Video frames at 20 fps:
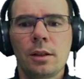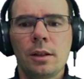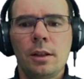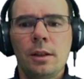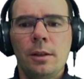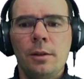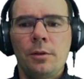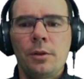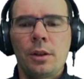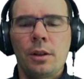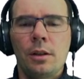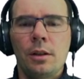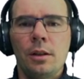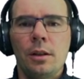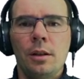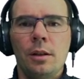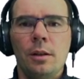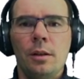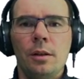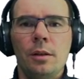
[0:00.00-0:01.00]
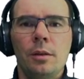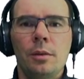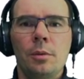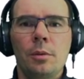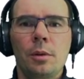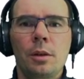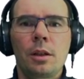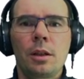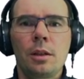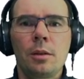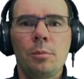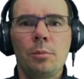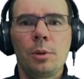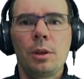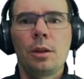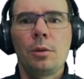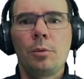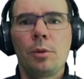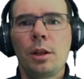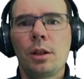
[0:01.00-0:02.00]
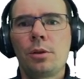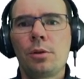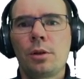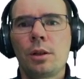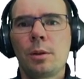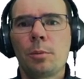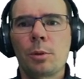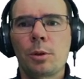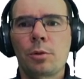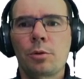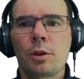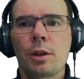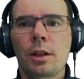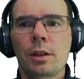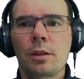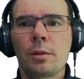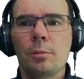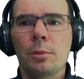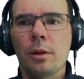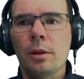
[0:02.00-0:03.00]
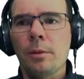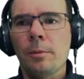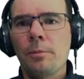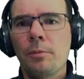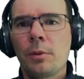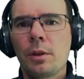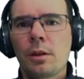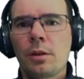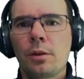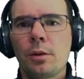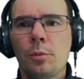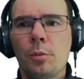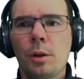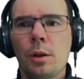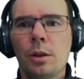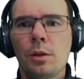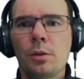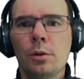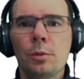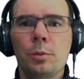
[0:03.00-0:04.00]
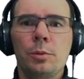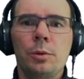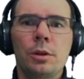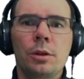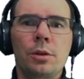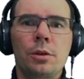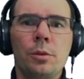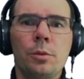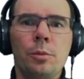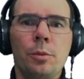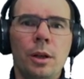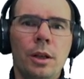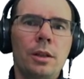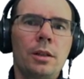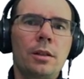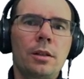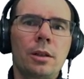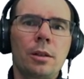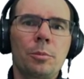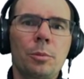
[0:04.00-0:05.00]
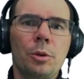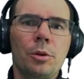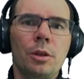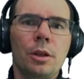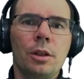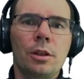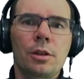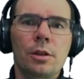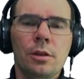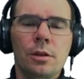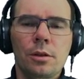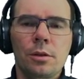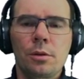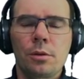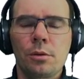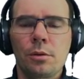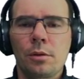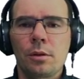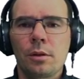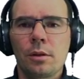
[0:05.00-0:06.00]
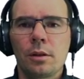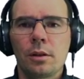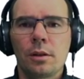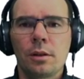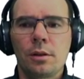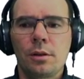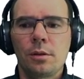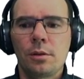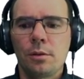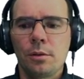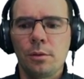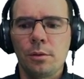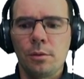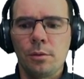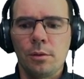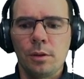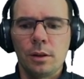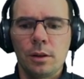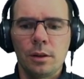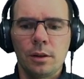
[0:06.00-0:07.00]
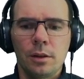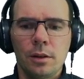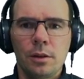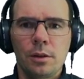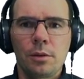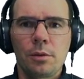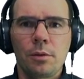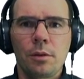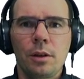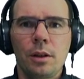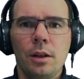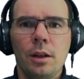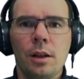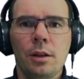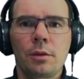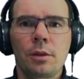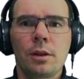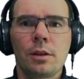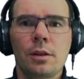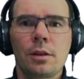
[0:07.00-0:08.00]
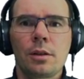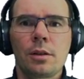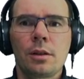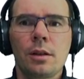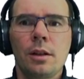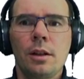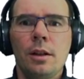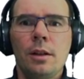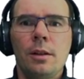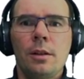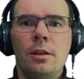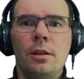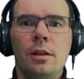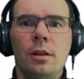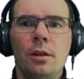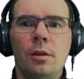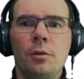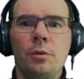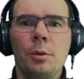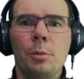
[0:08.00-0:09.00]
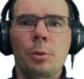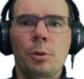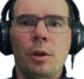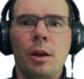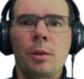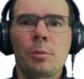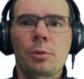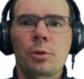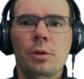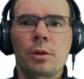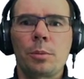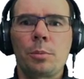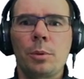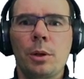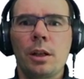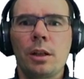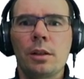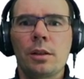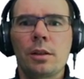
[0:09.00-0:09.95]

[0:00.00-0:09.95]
can be a way to keep it tractable. So we don't want to waste computations to the areas of the parameter space